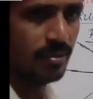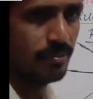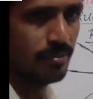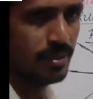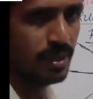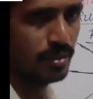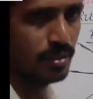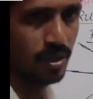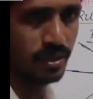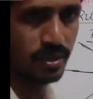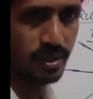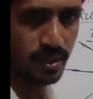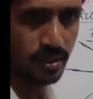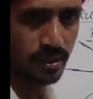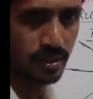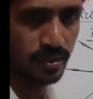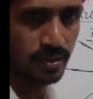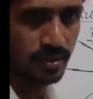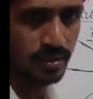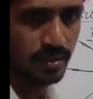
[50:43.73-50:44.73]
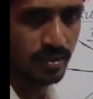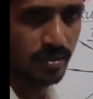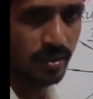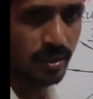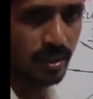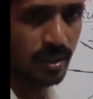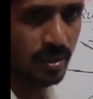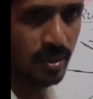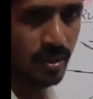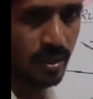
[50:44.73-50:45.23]
Please watch it.
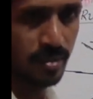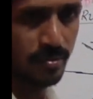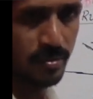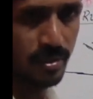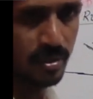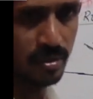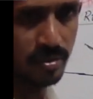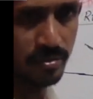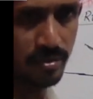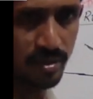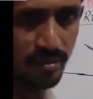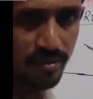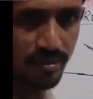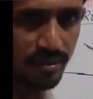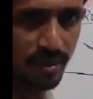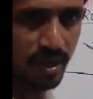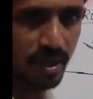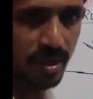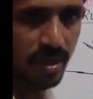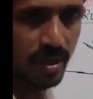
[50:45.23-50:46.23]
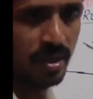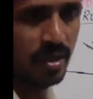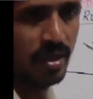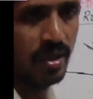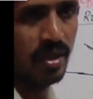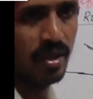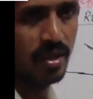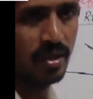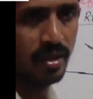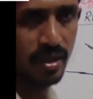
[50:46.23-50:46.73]
Okay, because we are free
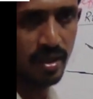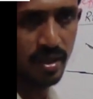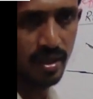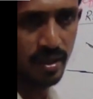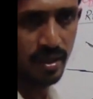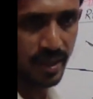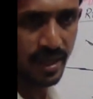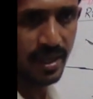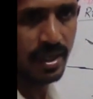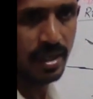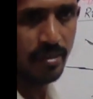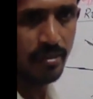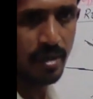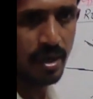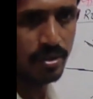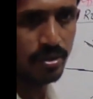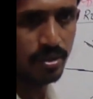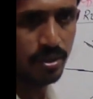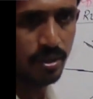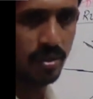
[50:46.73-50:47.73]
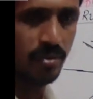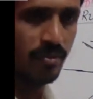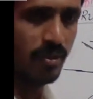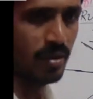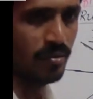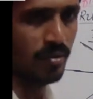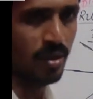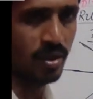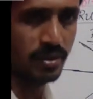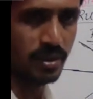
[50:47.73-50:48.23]
in the daytime also. We
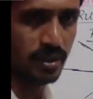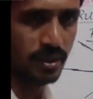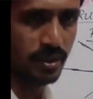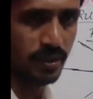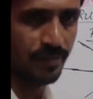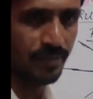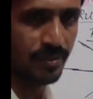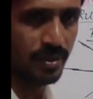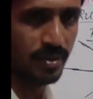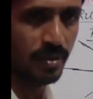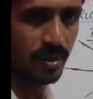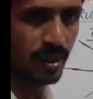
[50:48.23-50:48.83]
can watch it.